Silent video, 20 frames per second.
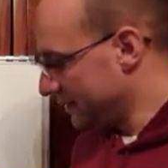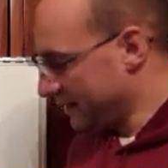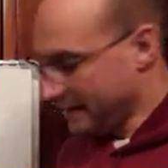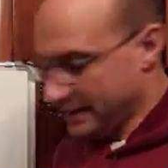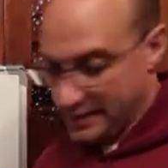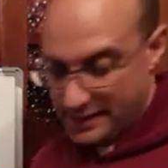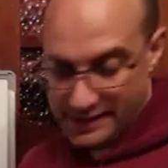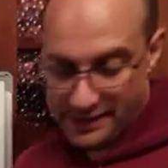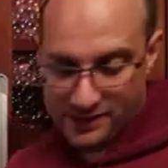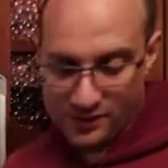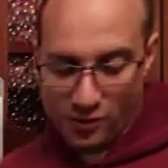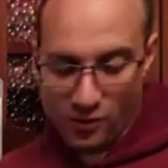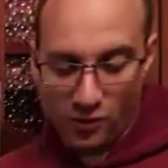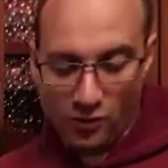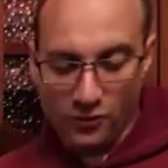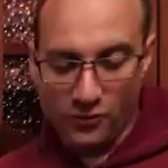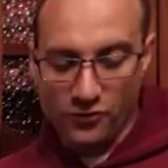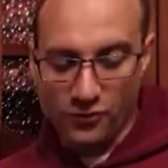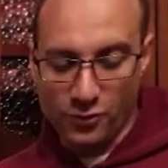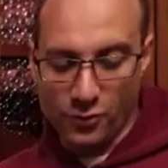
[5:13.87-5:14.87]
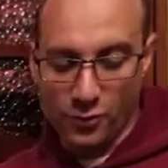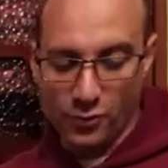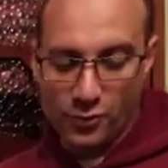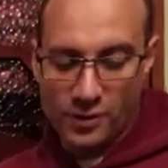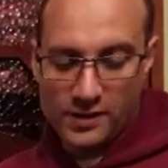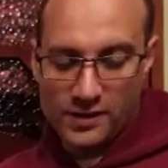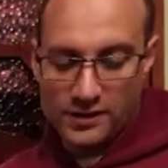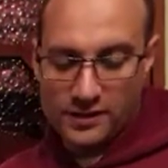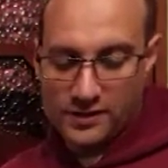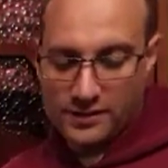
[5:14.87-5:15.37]
and also
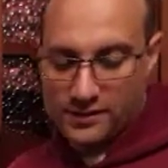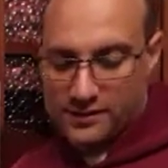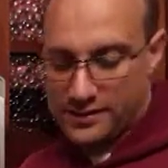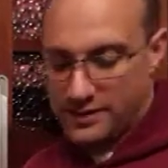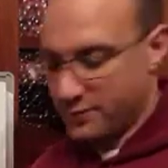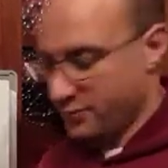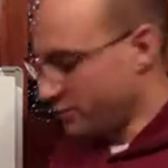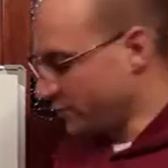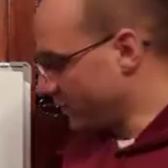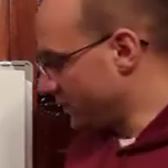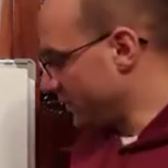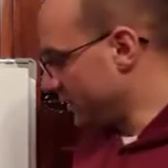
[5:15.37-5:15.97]
there would